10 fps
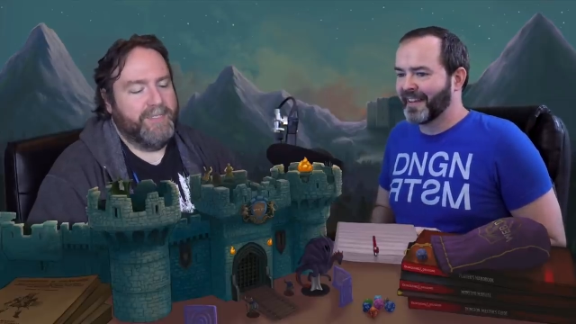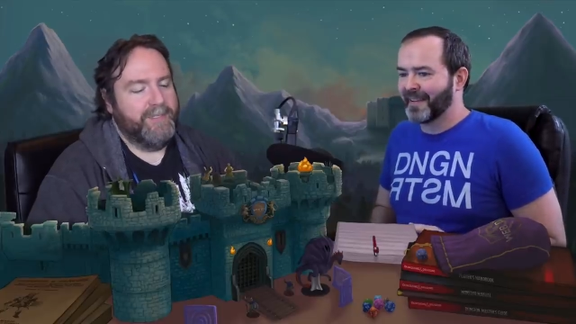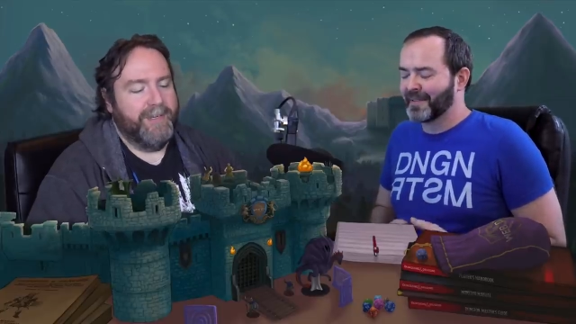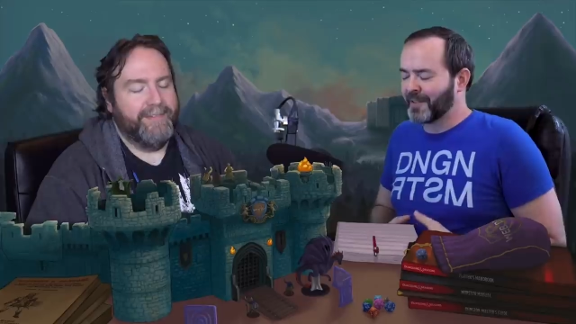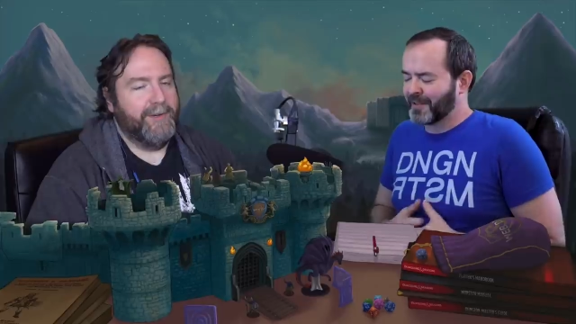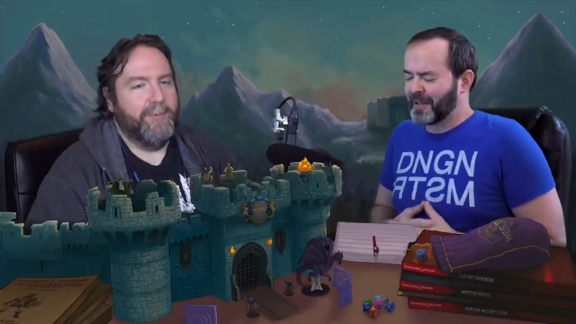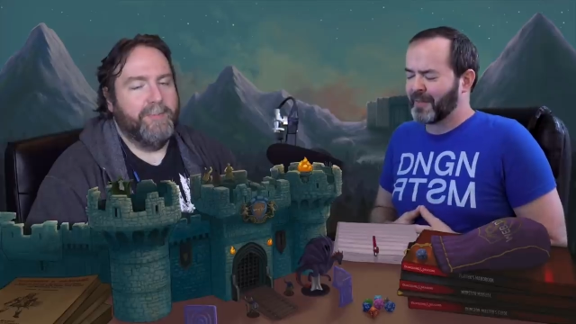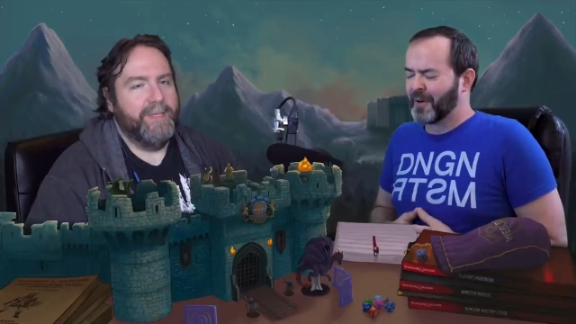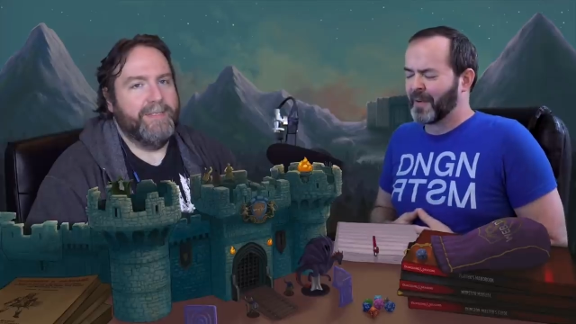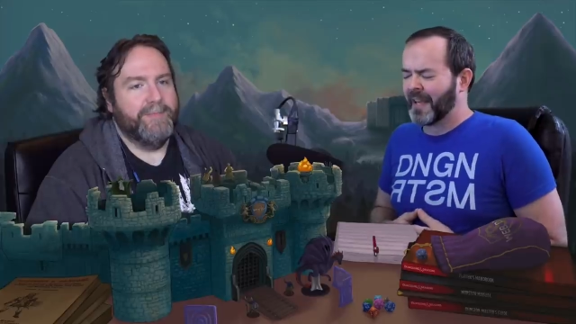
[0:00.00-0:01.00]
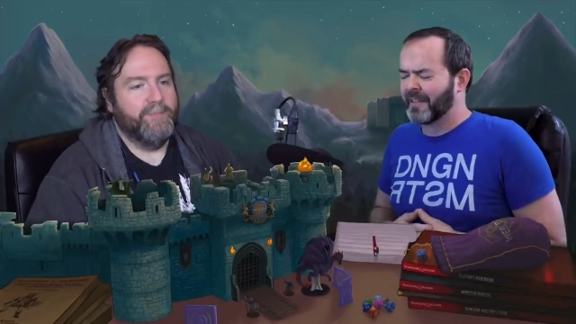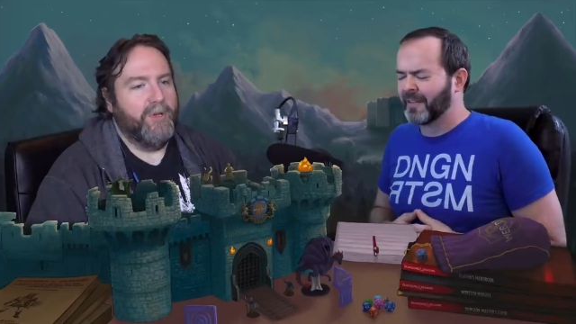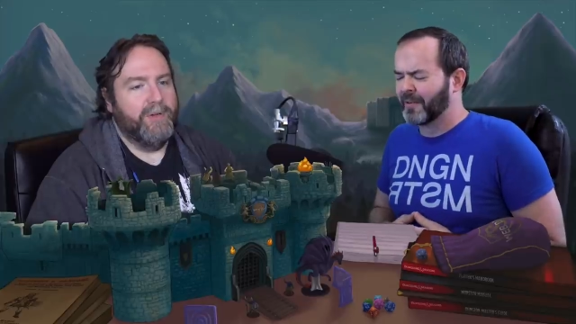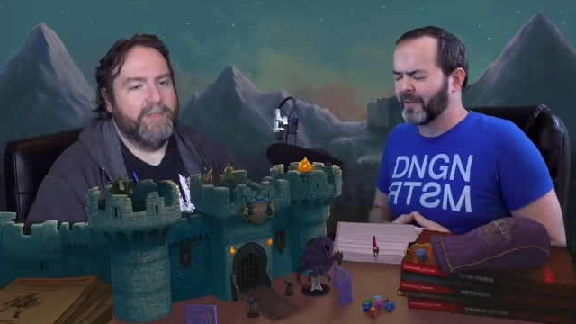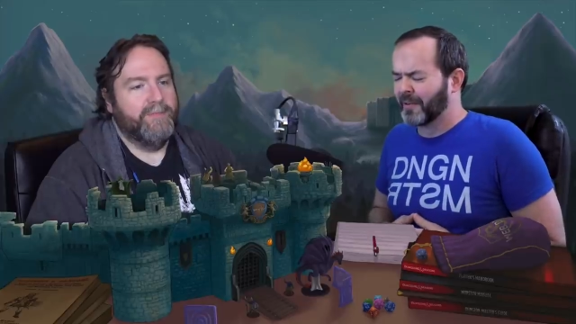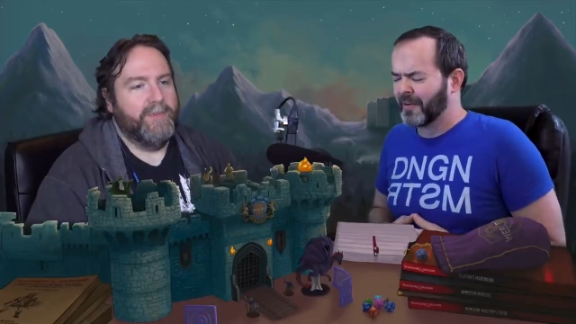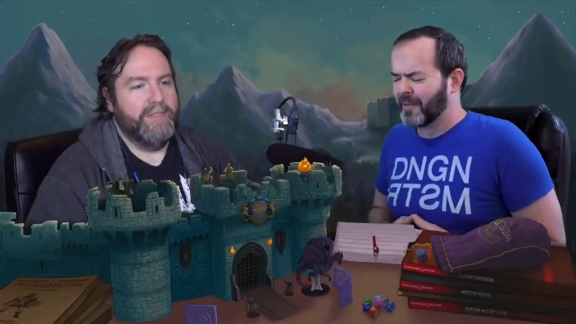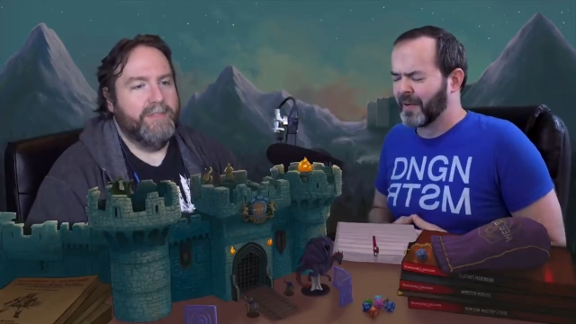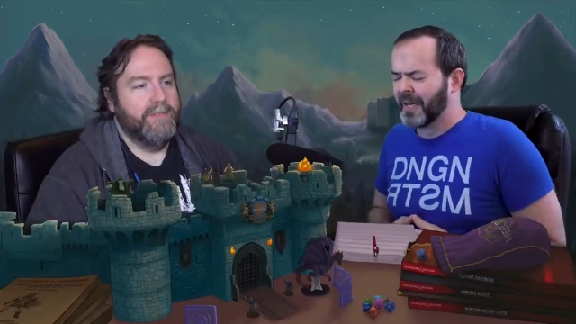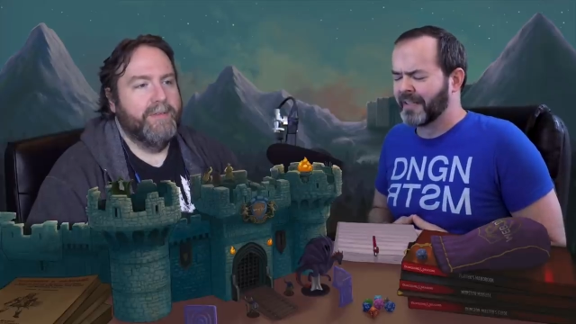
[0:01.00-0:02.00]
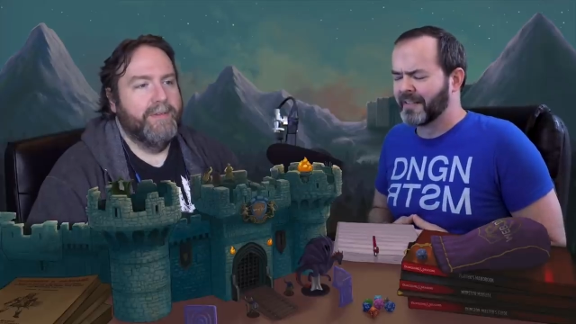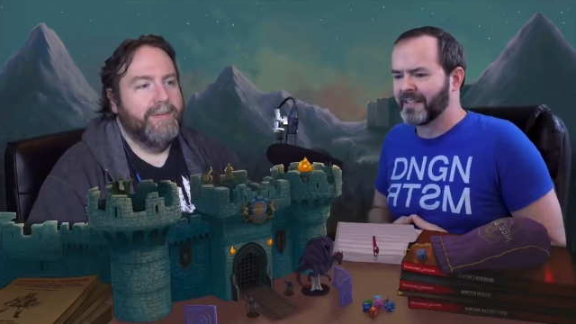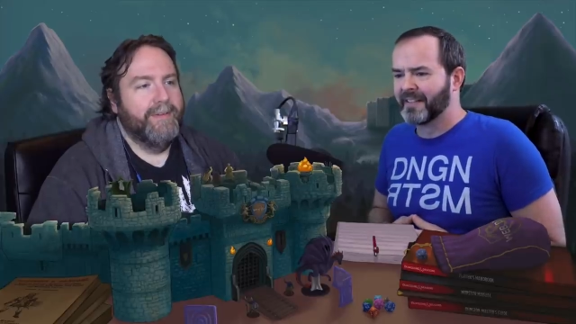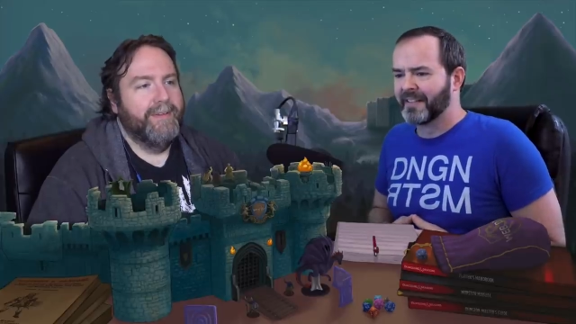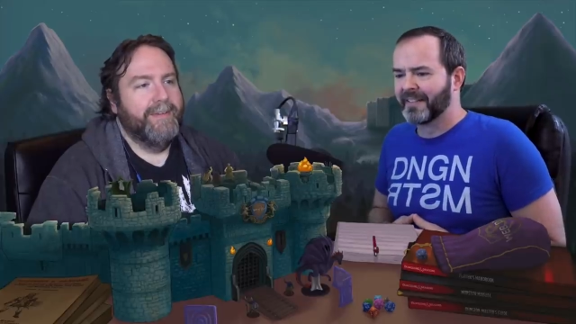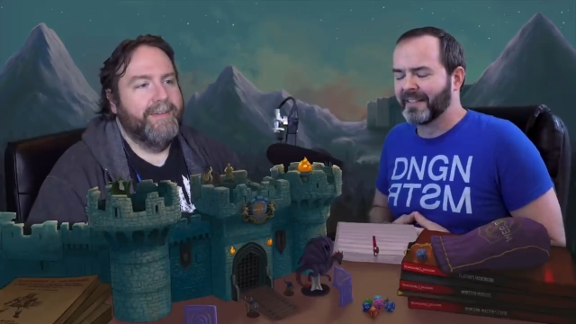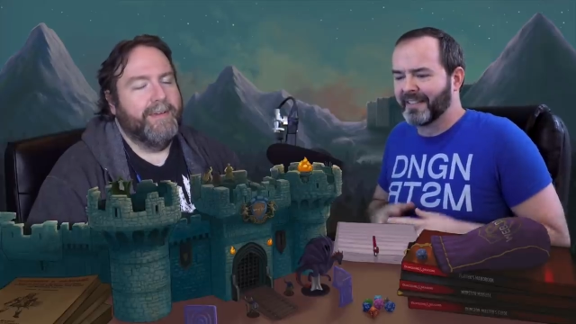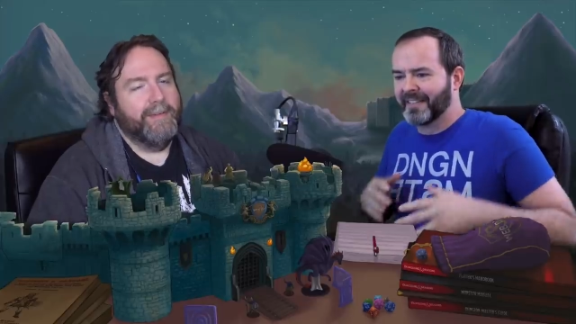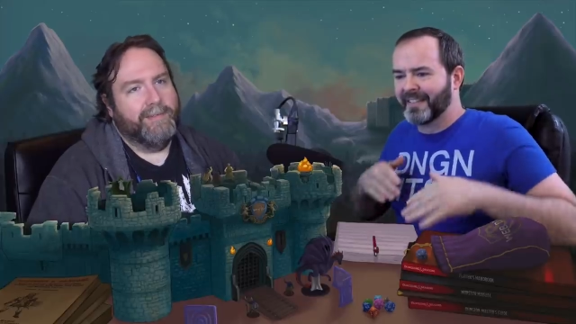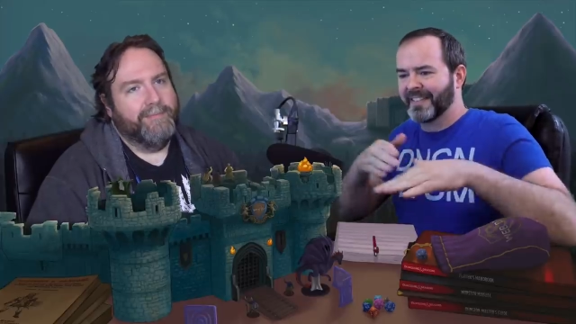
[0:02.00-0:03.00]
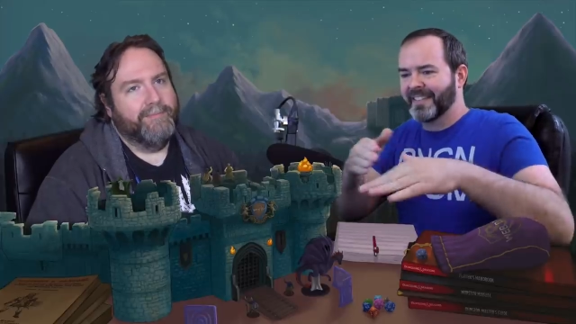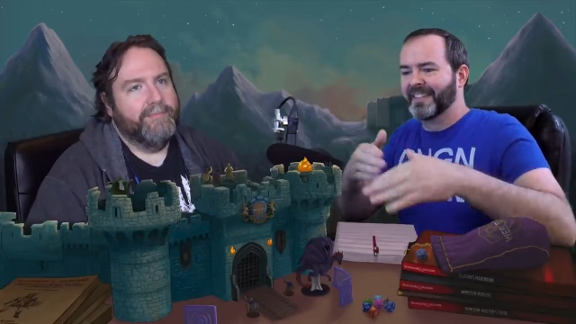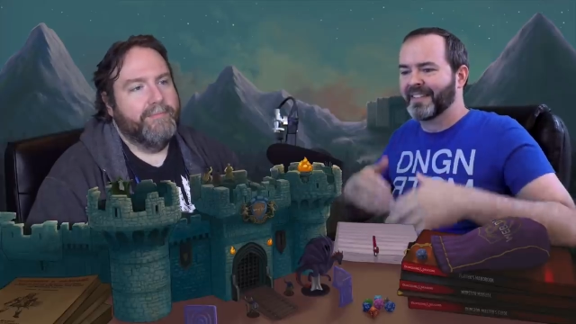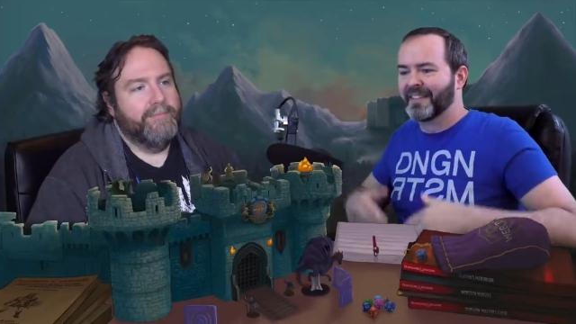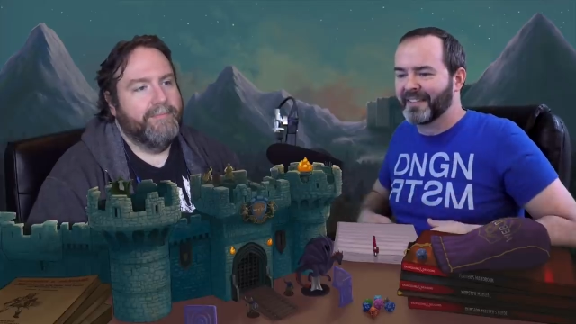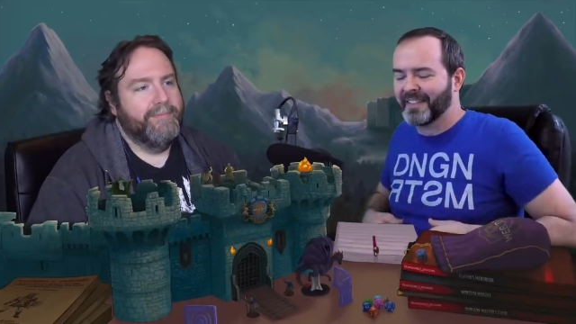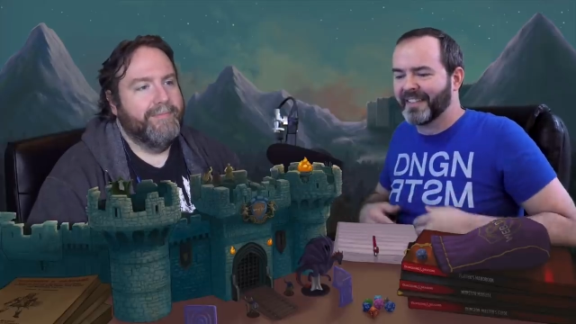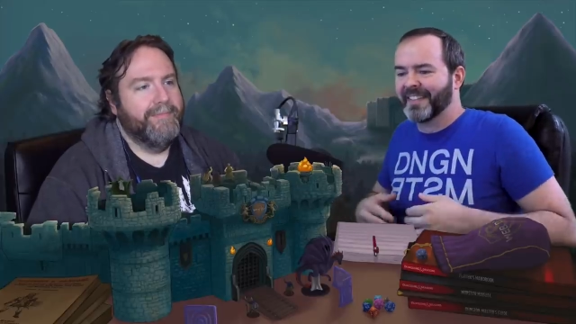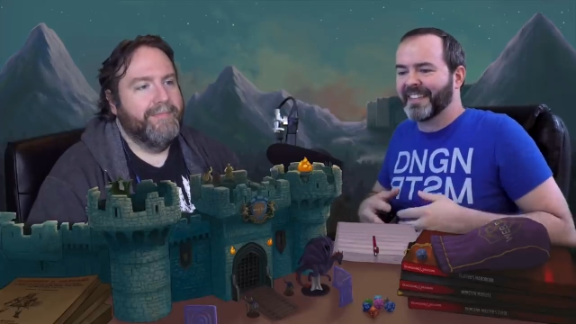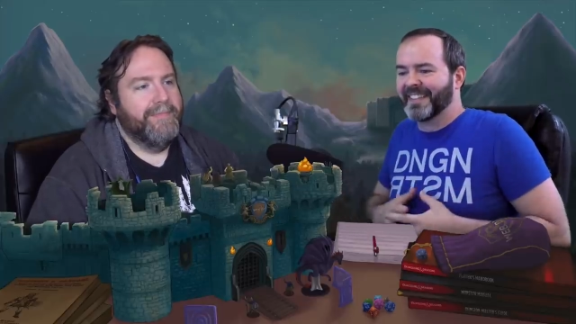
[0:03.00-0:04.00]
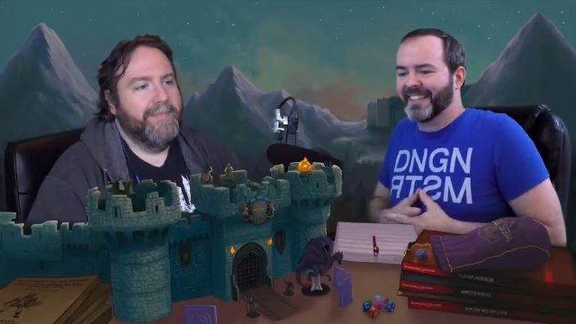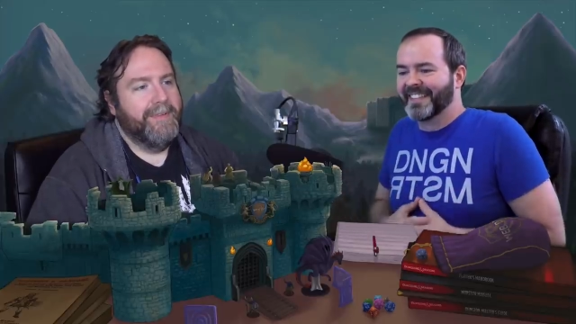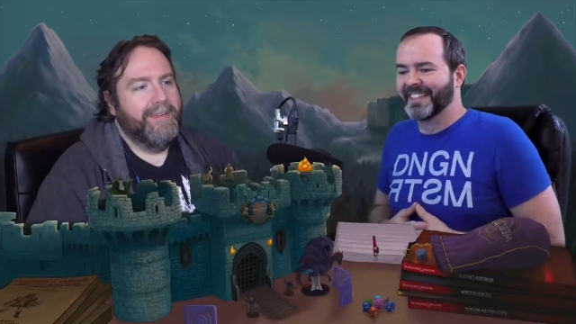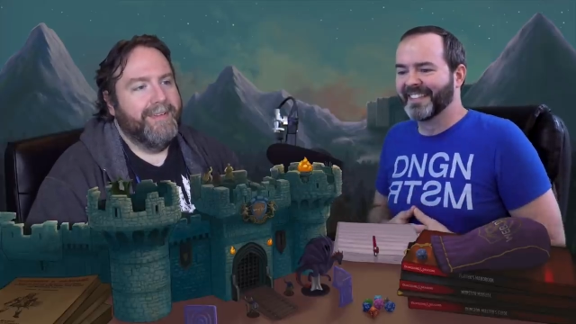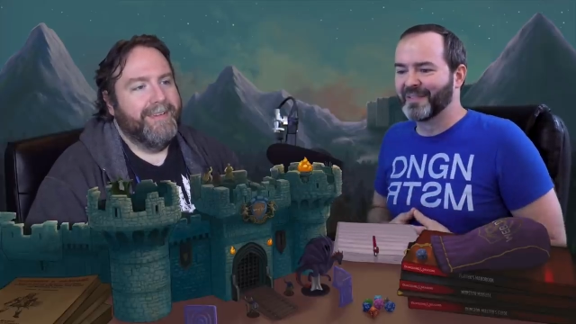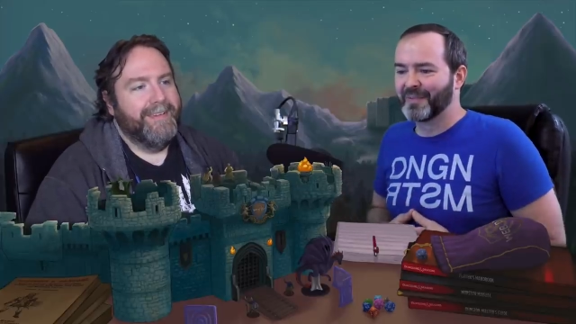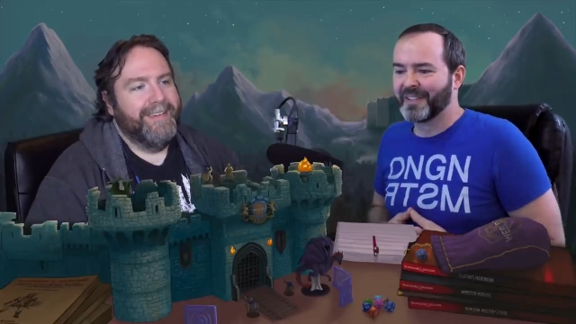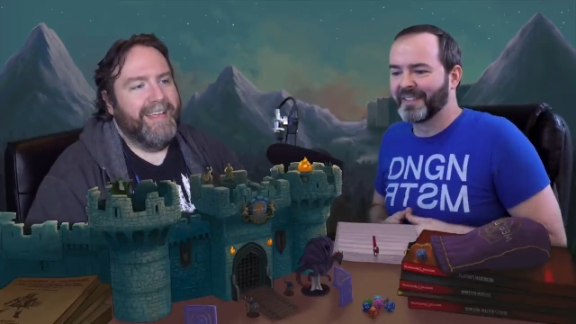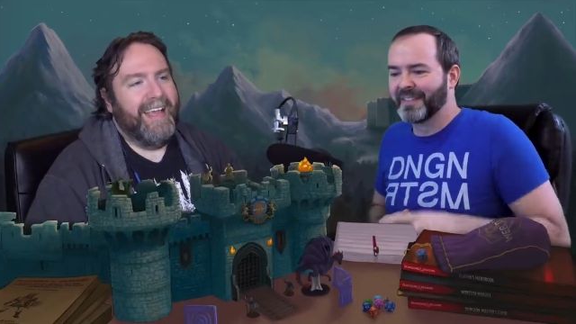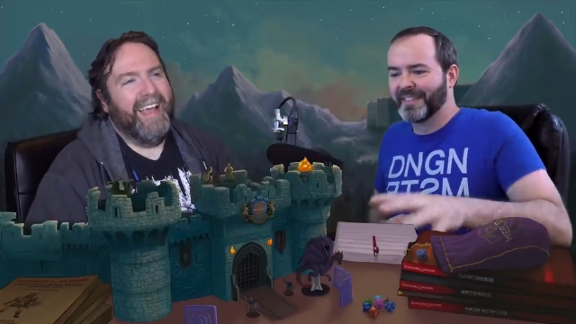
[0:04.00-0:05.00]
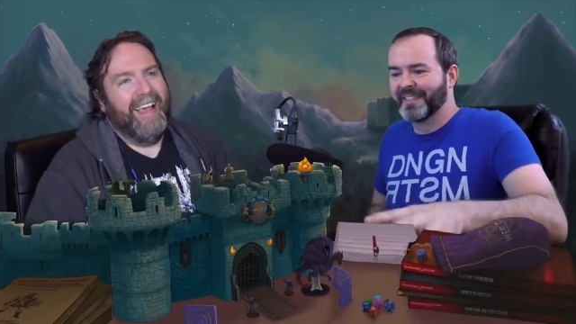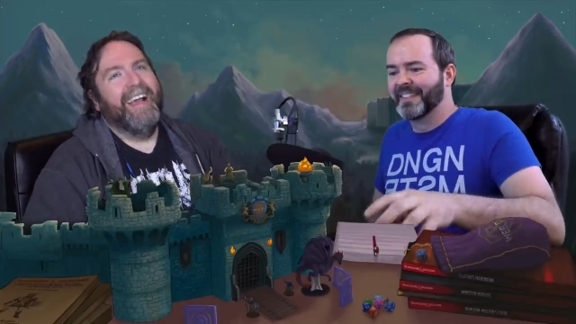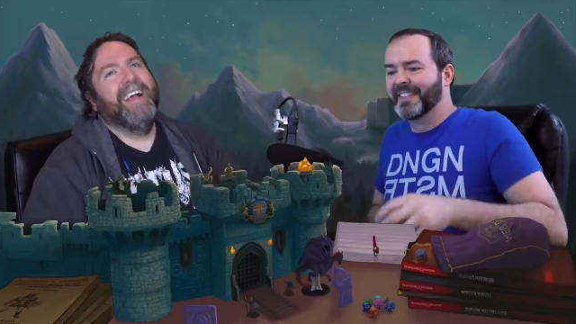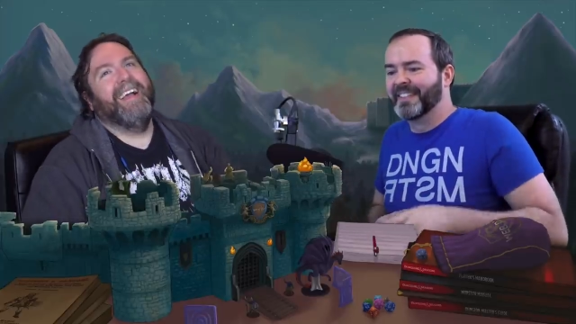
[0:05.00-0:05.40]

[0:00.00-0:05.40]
Speaker 1: I was, I was talking more about Lord, of the Rings in the oh. in the with the